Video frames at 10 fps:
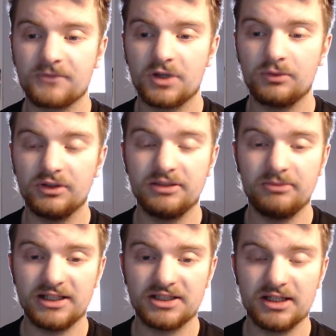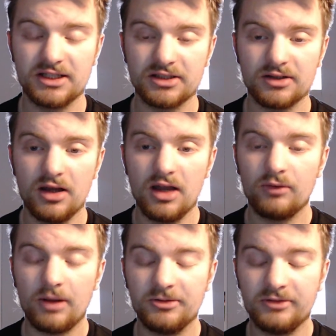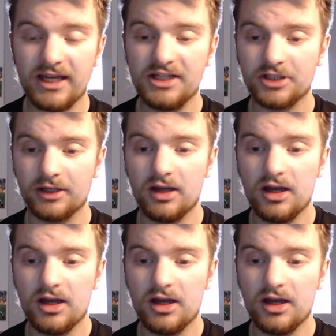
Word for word: really diminish his reputation.